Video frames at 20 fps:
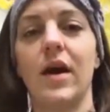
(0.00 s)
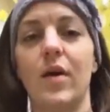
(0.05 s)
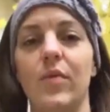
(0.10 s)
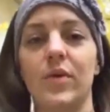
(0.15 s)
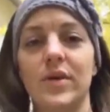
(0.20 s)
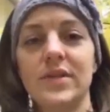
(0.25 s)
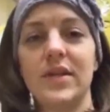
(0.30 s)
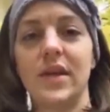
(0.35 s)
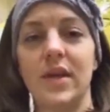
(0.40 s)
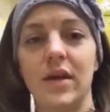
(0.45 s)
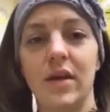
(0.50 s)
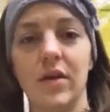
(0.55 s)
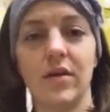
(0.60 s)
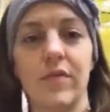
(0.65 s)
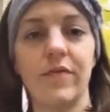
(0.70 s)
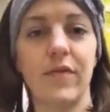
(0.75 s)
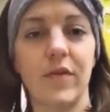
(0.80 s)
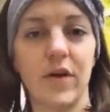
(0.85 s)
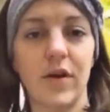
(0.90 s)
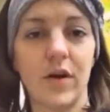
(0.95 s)
I wasn't
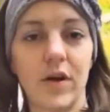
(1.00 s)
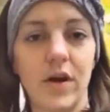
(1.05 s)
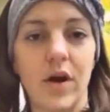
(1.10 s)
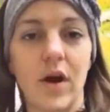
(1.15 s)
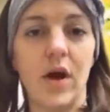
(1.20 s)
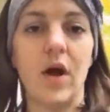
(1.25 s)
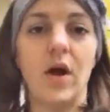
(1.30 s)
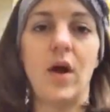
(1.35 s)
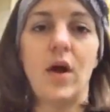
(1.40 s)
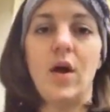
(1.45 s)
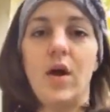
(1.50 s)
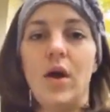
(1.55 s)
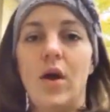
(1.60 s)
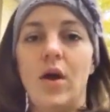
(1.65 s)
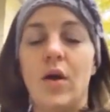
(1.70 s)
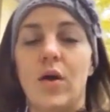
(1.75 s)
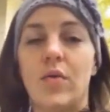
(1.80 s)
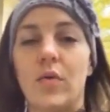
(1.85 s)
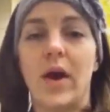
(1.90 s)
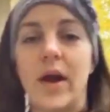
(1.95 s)
here for
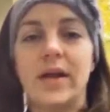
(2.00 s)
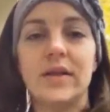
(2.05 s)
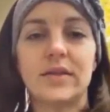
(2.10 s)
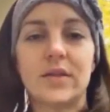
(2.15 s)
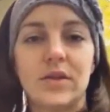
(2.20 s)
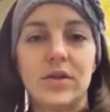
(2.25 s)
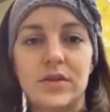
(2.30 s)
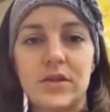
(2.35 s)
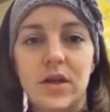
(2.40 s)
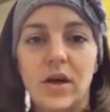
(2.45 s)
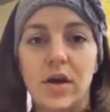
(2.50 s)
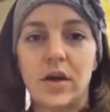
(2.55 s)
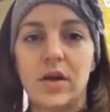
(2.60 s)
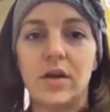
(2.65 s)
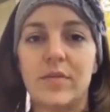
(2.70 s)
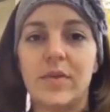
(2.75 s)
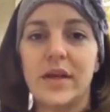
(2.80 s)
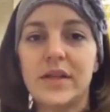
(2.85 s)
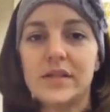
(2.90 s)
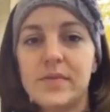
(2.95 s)
Ryan's closing
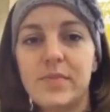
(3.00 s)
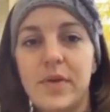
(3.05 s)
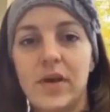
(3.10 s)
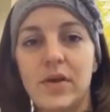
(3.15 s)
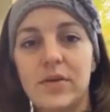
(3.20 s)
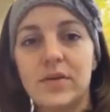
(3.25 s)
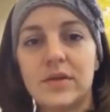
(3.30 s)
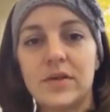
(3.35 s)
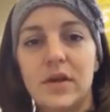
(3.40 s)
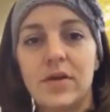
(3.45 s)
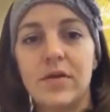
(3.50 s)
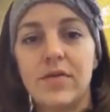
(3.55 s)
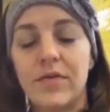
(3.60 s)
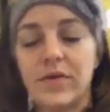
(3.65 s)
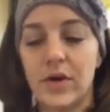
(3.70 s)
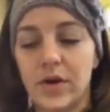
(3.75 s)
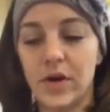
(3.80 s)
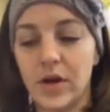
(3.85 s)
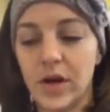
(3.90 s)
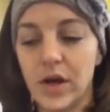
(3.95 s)
arguments, but I was here
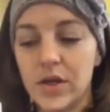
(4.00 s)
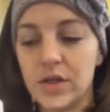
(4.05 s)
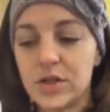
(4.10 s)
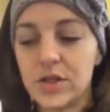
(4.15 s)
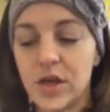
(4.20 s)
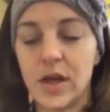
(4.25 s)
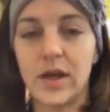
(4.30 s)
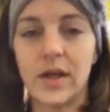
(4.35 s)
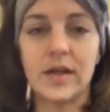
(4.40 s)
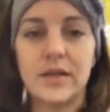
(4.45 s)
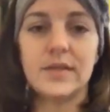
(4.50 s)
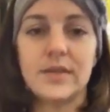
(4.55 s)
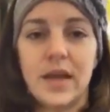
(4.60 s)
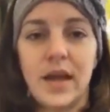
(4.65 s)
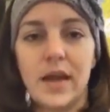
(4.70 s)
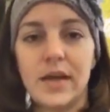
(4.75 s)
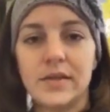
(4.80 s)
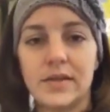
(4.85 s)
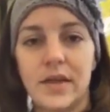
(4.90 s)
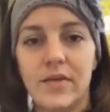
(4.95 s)
for Shawna's
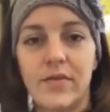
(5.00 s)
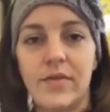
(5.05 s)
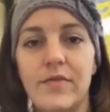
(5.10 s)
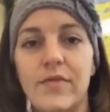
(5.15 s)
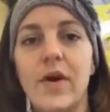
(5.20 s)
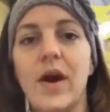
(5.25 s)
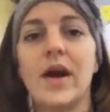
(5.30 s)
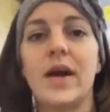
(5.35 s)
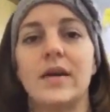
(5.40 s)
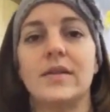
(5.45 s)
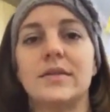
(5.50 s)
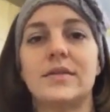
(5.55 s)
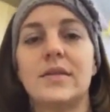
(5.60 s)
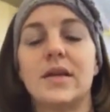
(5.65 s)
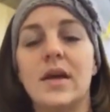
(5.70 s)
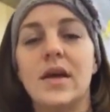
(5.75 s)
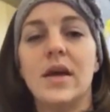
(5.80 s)
and David Fry's.